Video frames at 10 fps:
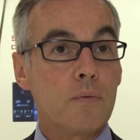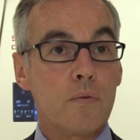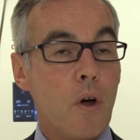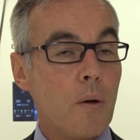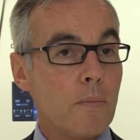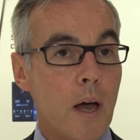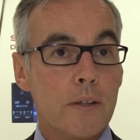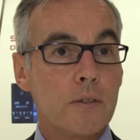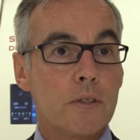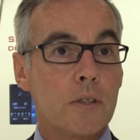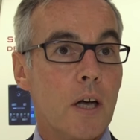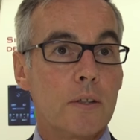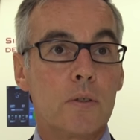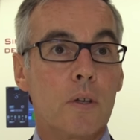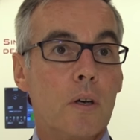From at the
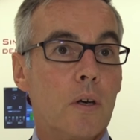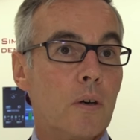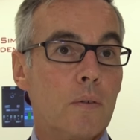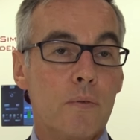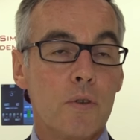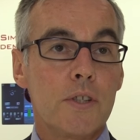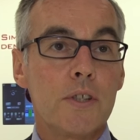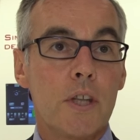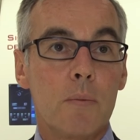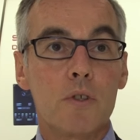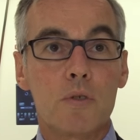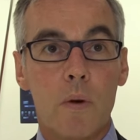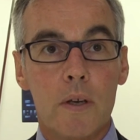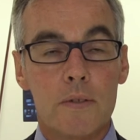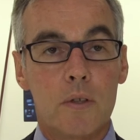start, the first system, which
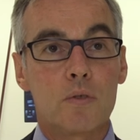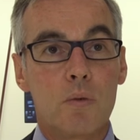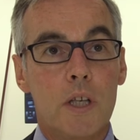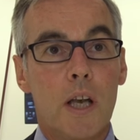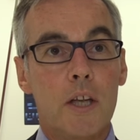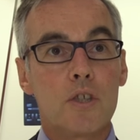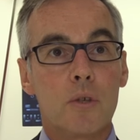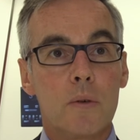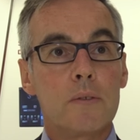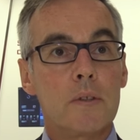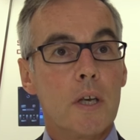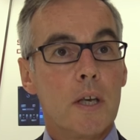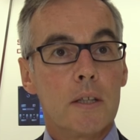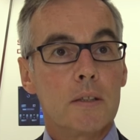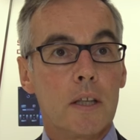was twin launchers
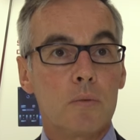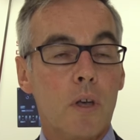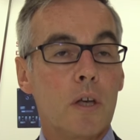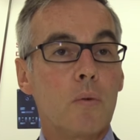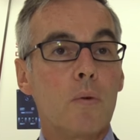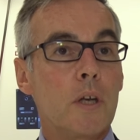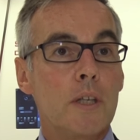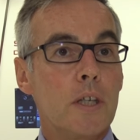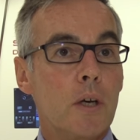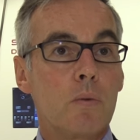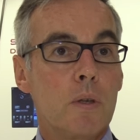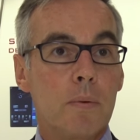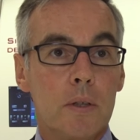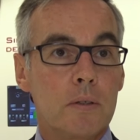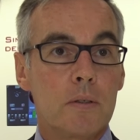that we are already
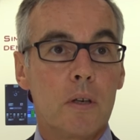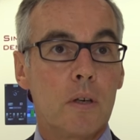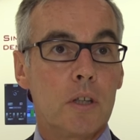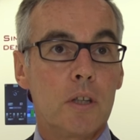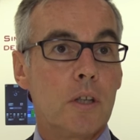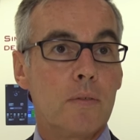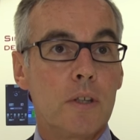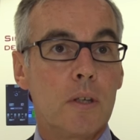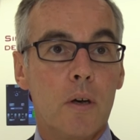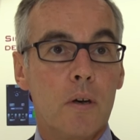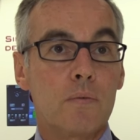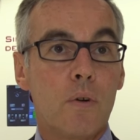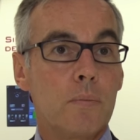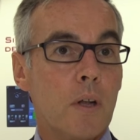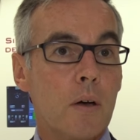equipping in the Navy
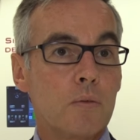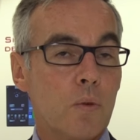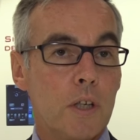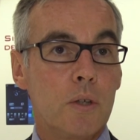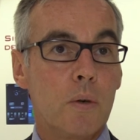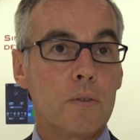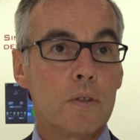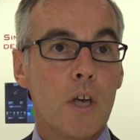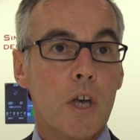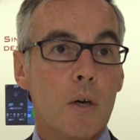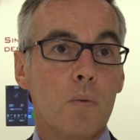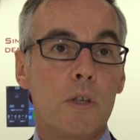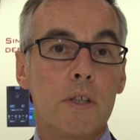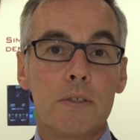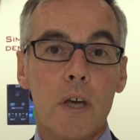from now 20 years,
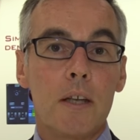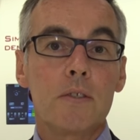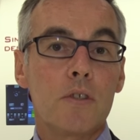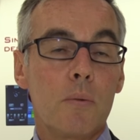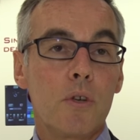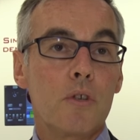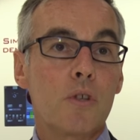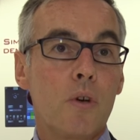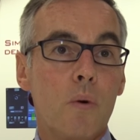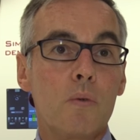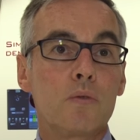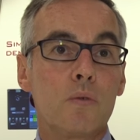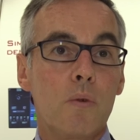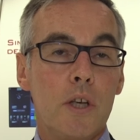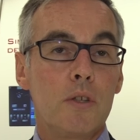we decided some years ago
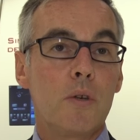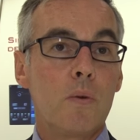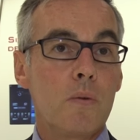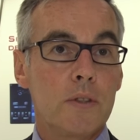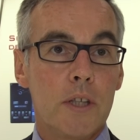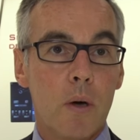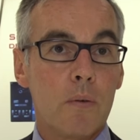to renew the